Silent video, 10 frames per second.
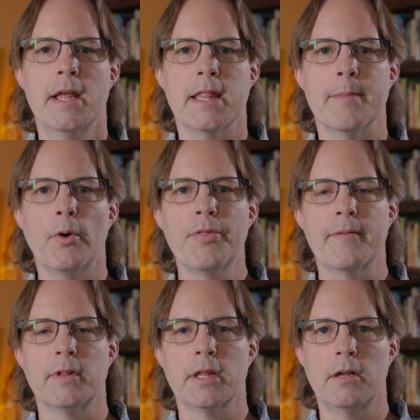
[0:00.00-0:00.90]
They both
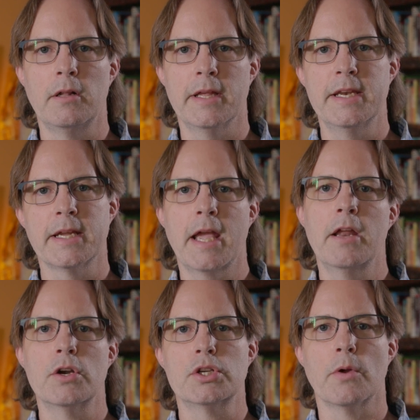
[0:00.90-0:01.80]
have a little
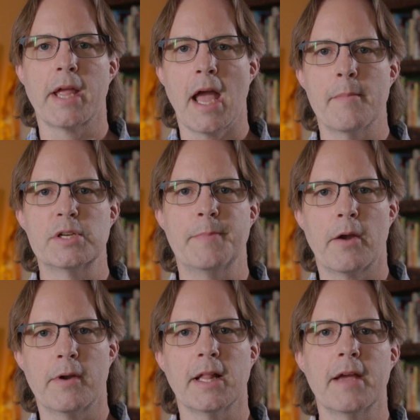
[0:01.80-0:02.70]
indicator showing how much
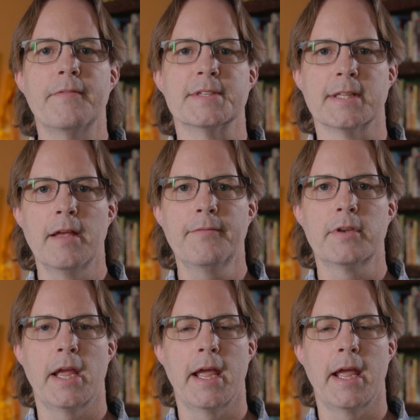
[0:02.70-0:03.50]
battery life is left,